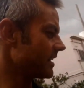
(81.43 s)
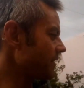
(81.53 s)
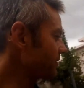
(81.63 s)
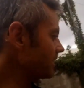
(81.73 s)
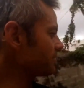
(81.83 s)

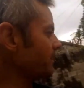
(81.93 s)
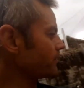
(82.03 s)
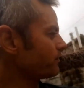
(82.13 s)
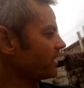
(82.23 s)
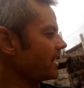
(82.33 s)
now I've kind of made
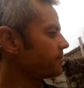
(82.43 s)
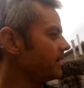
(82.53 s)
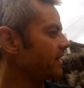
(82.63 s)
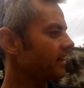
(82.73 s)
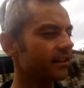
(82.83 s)
a flat
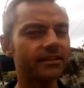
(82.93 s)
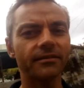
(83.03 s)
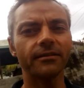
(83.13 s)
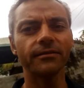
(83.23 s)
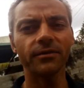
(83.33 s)
bit and I
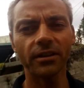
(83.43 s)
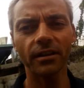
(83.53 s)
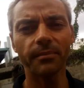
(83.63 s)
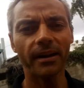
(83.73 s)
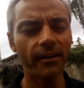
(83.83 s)
sort of
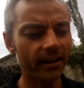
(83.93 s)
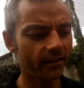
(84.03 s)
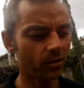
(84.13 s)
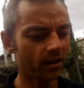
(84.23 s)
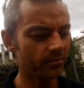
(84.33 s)
got a better idea
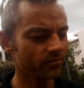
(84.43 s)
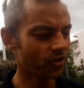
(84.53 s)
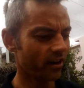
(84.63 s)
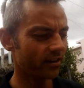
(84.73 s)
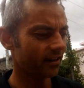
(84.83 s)
of what I'm
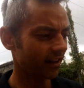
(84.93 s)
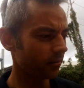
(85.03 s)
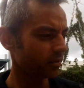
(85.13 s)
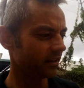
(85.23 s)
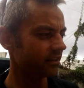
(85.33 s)
trying to
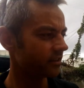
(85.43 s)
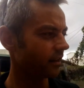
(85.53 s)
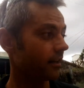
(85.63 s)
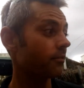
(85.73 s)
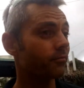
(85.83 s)
accomplish.
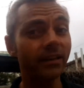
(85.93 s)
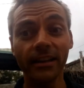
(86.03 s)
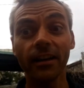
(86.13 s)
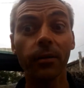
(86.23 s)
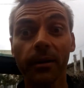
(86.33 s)
I don't
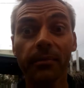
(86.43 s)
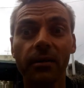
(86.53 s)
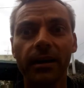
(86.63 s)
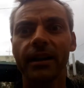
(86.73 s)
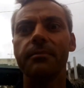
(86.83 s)
really know what I'm
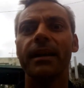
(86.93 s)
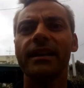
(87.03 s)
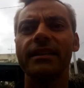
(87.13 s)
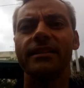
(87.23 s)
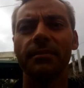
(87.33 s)
doing. I'm
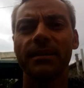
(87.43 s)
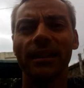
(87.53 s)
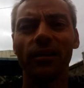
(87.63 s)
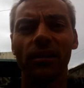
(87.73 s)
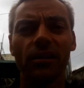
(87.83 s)
making this up as
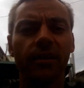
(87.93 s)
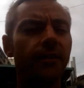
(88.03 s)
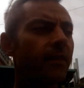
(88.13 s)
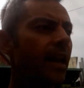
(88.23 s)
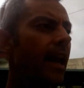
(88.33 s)
I go along.
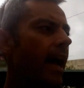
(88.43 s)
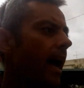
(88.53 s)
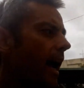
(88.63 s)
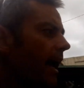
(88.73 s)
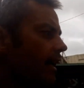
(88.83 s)

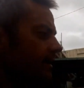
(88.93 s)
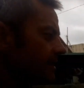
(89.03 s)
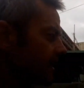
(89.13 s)
And